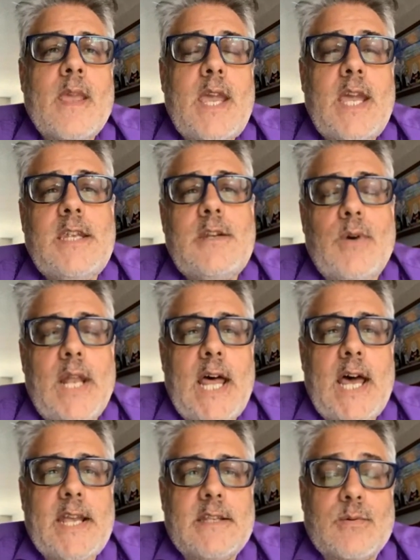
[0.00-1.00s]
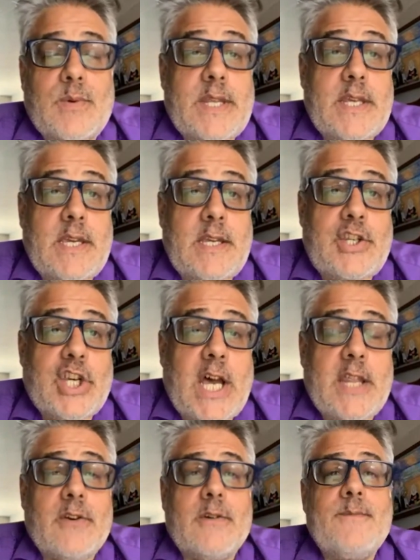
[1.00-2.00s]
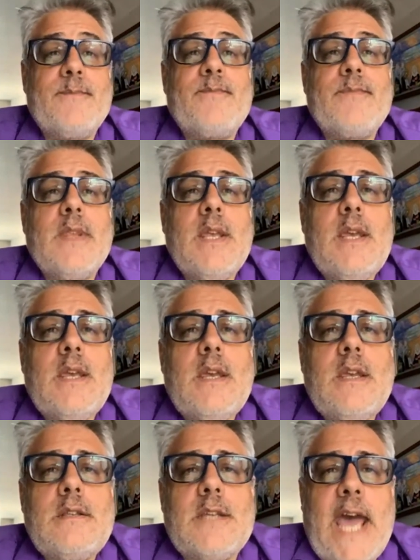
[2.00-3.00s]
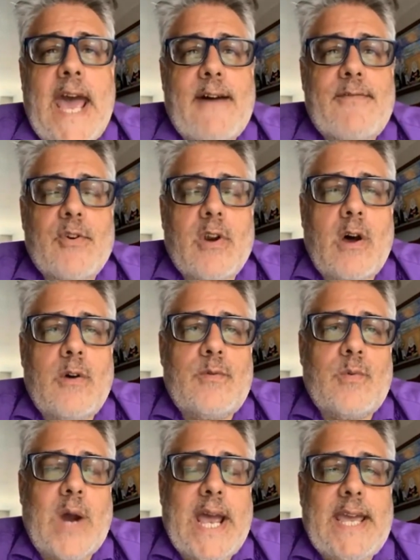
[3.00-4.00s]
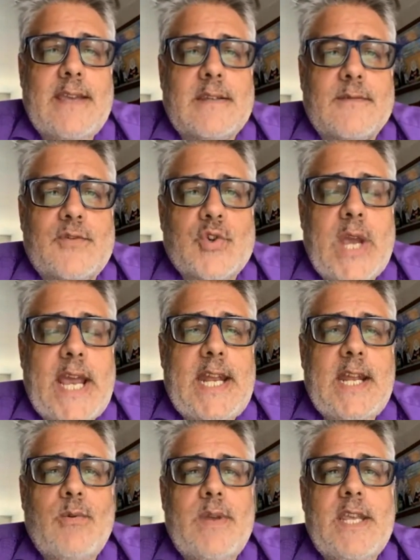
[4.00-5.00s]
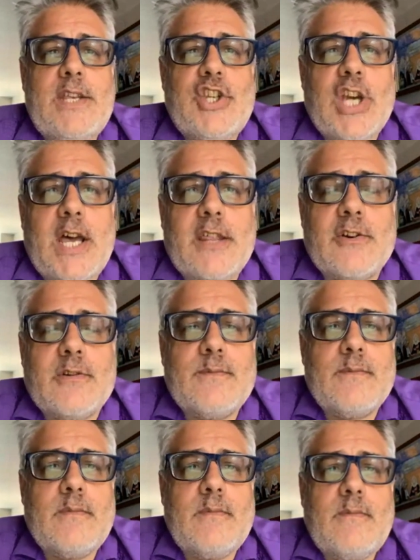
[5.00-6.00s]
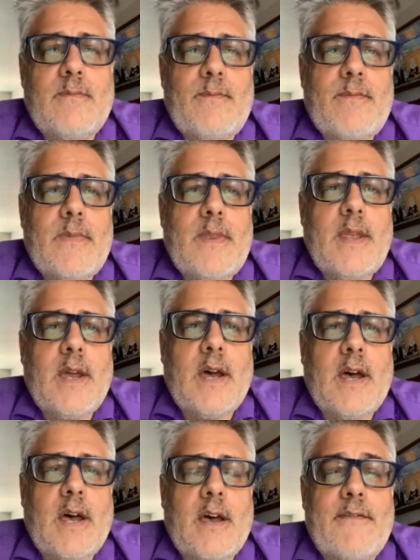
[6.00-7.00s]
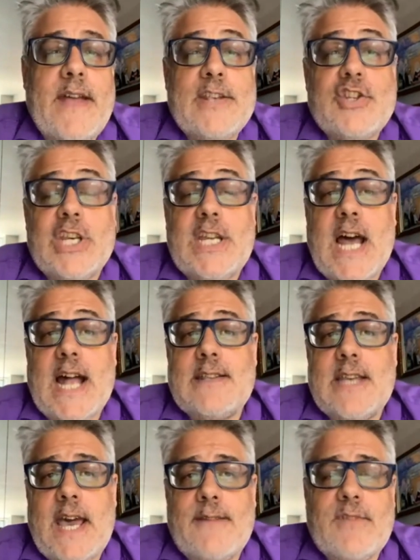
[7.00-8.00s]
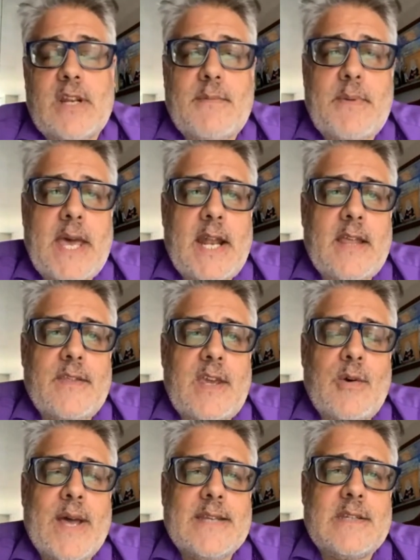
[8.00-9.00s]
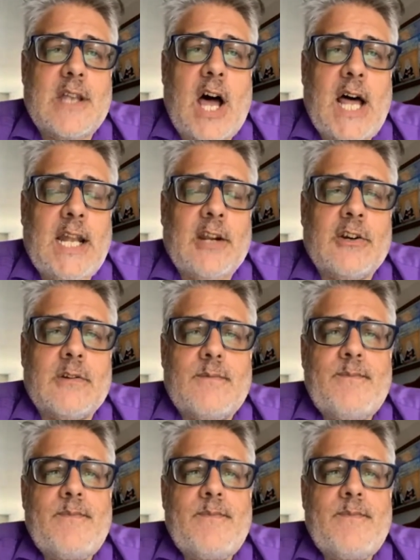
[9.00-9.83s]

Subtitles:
into alliance with each other, to have their own ways of trading with each other, eventually not to have to depend on the U.S. dollar,